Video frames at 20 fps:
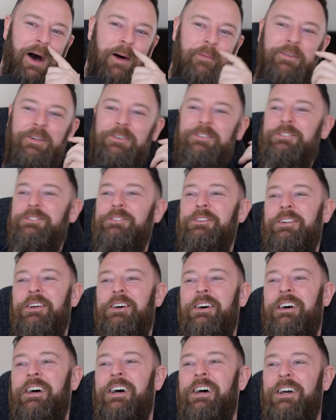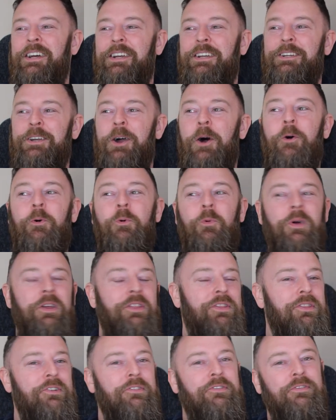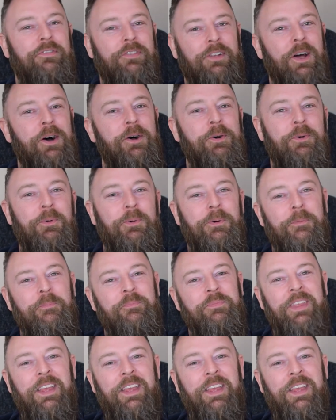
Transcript: I'm not just going to go with the flow.